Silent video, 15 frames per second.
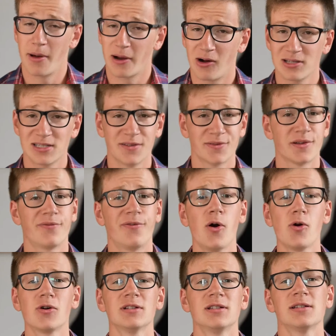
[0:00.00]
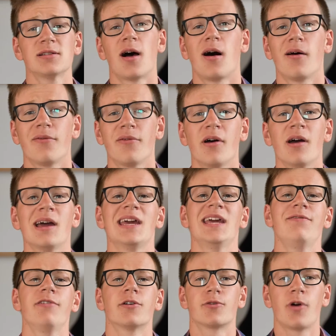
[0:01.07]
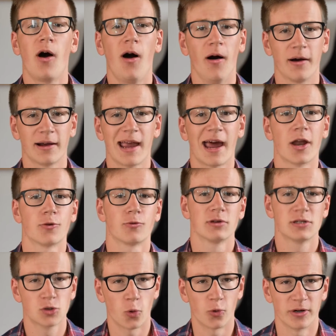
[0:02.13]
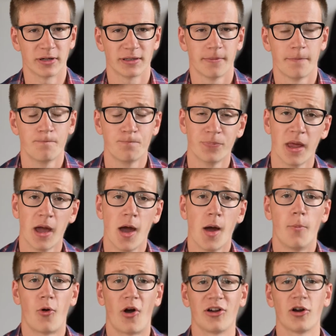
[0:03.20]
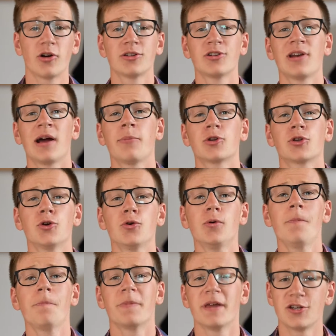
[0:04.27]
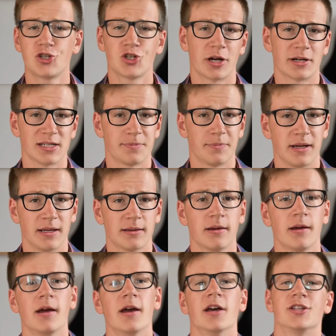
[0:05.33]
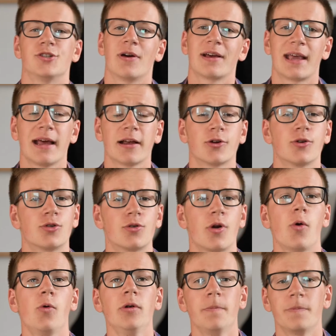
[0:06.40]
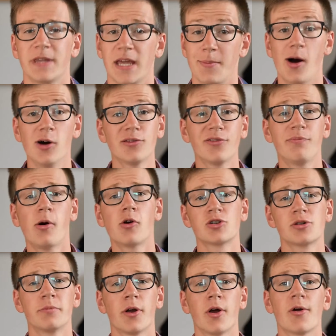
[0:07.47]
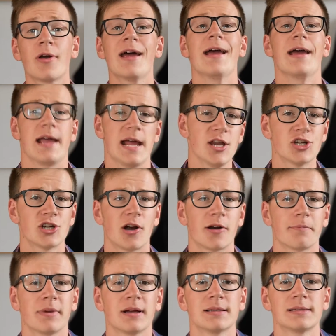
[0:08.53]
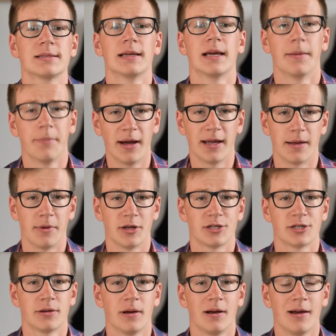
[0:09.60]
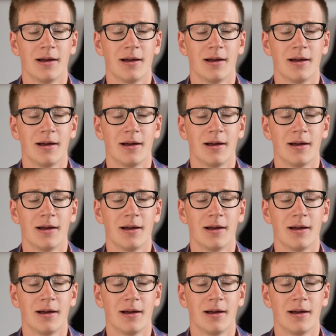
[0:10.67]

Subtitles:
Because if the focus is off, even RAW cannot restore it. Priority number two is shutter speed, so I can control the amount of motion blur and sharpness in my image.